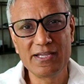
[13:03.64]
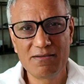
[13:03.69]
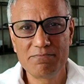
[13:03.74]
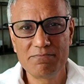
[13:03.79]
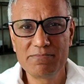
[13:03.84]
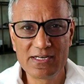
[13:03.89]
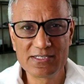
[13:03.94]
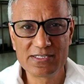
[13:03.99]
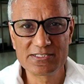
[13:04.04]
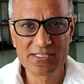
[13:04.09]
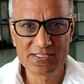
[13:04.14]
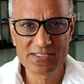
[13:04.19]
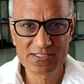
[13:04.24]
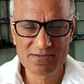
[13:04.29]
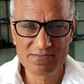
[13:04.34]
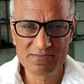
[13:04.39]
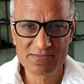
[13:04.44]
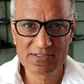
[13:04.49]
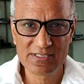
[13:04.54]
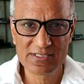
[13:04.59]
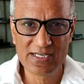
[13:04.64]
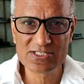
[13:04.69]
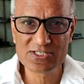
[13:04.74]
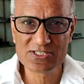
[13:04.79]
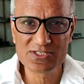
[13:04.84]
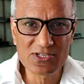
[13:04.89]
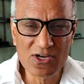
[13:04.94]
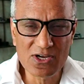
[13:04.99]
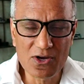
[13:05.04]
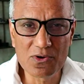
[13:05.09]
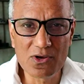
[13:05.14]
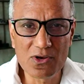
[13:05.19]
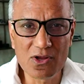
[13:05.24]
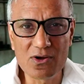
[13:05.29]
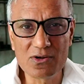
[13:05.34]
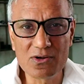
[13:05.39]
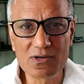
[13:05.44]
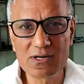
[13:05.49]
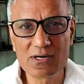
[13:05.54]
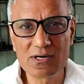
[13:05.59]
embedded systems. It's no
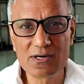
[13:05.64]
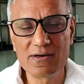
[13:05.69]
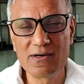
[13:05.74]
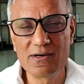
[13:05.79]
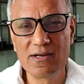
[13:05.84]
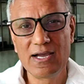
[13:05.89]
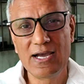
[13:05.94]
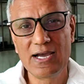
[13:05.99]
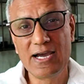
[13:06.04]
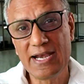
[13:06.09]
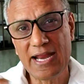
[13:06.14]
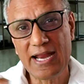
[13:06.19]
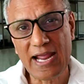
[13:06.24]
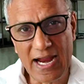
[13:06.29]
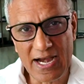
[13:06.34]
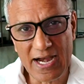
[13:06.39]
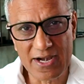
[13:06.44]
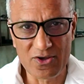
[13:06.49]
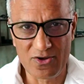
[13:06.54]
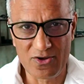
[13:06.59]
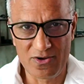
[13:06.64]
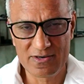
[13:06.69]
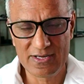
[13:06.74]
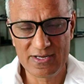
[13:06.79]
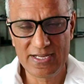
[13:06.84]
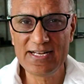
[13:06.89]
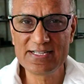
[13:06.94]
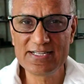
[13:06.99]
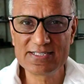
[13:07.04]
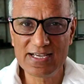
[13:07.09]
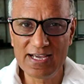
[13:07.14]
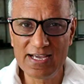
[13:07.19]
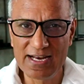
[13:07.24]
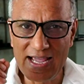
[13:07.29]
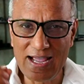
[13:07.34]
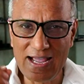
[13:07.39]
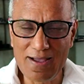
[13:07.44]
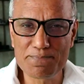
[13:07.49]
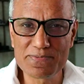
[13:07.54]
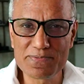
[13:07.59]
longer an add-on. It's an
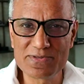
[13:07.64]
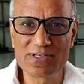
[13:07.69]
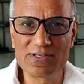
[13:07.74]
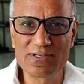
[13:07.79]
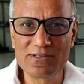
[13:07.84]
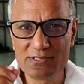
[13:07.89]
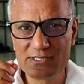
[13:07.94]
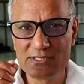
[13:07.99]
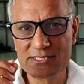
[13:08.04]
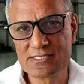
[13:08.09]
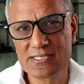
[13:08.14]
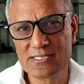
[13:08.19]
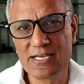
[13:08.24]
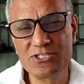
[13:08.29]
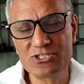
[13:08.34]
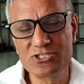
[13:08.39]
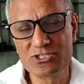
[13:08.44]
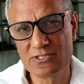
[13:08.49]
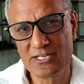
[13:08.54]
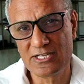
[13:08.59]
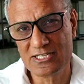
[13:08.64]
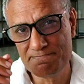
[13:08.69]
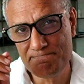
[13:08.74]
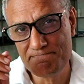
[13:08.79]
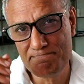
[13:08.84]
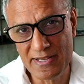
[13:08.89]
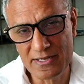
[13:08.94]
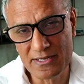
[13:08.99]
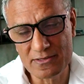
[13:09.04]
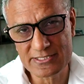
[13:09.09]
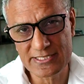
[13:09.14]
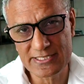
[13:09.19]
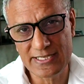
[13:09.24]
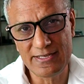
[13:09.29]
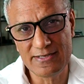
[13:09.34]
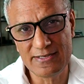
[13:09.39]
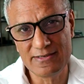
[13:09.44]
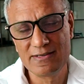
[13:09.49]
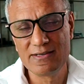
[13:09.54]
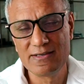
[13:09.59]
absolute essential that's built
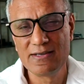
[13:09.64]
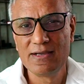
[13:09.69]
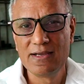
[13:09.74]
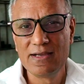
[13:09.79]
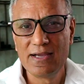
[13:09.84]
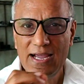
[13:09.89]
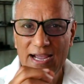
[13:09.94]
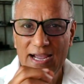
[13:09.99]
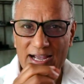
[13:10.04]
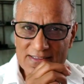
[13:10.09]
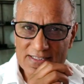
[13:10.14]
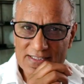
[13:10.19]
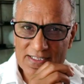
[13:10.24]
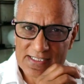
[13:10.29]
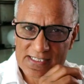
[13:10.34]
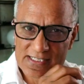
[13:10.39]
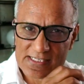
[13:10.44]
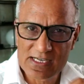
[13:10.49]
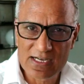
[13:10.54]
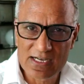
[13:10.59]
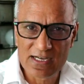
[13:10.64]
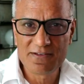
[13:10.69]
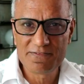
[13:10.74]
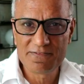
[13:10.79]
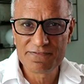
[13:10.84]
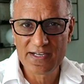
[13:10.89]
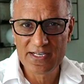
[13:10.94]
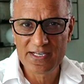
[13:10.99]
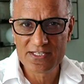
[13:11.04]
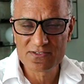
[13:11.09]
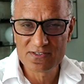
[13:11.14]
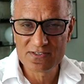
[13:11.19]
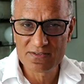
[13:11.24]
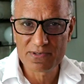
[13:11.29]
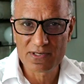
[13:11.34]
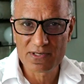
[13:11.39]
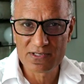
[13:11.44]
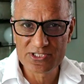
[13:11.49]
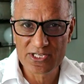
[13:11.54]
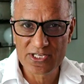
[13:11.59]
in at the design phase of the
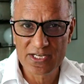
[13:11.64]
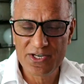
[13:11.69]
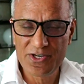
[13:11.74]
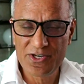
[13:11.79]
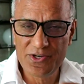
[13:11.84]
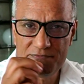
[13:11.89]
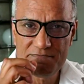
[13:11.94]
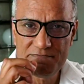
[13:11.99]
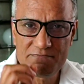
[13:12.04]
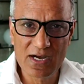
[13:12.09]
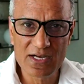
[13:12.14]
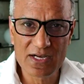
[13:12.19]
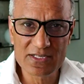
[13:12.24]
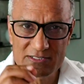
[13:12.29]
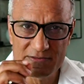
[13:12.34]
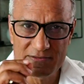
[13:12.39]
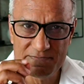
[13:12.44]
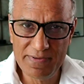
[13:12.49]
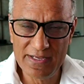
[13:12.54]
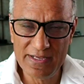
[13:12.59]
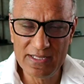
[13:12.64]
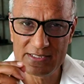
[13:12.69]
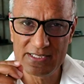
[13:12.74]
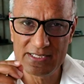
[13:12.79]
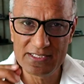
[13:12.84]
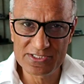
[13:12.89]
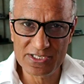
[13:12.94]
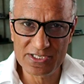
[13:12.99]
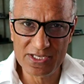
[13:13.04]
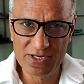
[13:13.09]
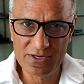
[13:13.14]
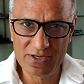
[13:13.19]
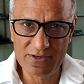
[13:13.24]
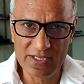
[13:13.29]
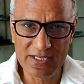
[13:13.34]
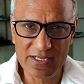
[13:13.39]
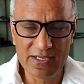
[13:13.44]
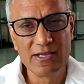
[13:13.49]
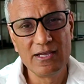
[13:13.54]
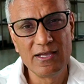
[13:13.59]
project. You must build in
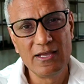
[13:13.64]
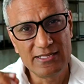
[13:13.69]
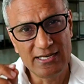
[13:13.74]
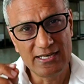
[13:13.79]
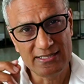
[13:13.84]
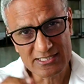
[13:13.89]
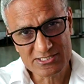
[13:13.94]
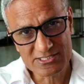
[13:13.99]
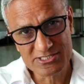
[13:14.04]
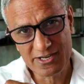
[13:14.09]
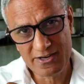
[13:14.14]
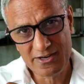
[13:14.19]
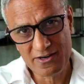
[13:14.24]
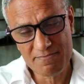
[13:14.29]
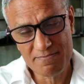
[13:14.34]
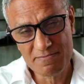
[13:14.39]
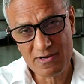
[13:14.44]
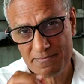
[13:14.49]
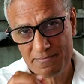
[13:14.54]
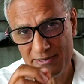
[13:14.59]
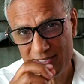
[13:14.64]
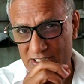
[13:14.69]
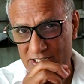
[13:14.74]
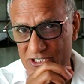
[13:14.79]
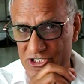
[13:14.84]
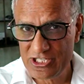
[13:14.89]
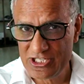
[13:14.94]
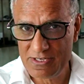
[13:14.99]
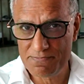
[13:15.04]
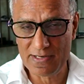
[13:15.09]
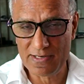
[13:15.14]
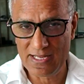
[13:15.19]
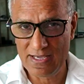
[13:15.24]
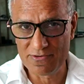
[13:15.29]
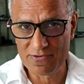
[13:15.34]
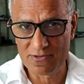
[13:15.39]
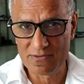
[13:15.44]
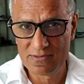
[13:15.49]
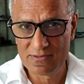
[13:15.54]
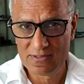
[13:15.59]
security. Now that security might be at the chip
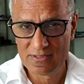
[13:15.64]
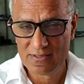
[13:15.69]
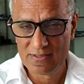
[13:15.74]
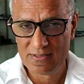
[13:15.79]
level